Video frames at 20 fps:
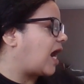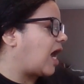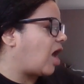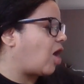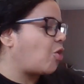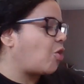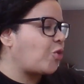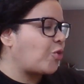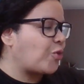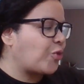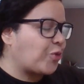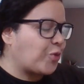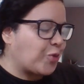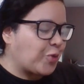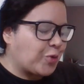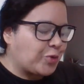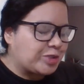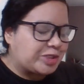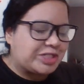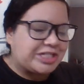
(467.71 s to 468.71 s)

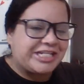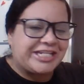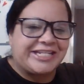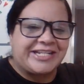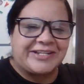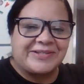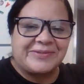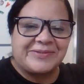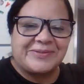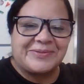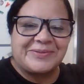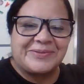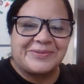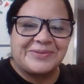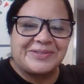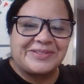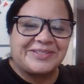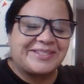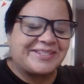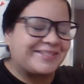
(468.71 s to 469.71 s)
Oh, she
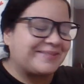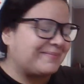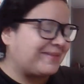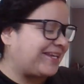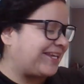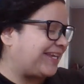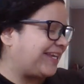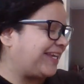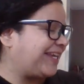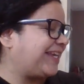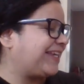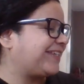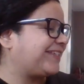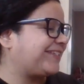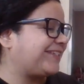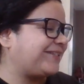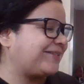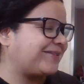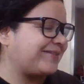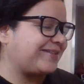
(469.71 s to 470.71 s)
knows me.
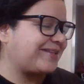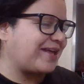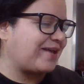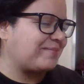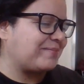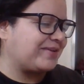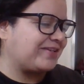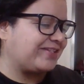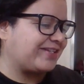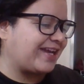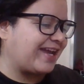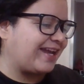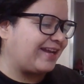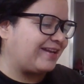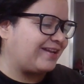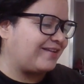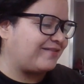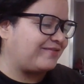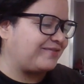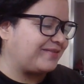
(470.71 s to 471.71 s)
She knows how much I
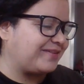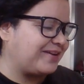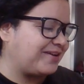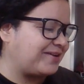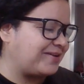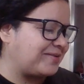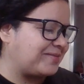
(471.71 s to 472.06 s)
love